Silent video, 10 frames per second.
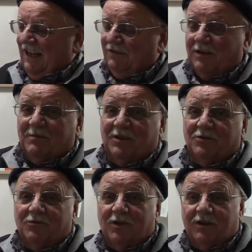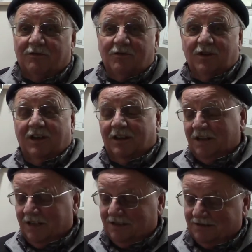got my own way of doing it.
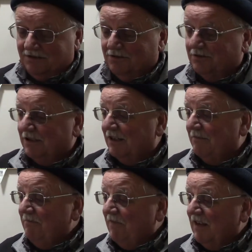So I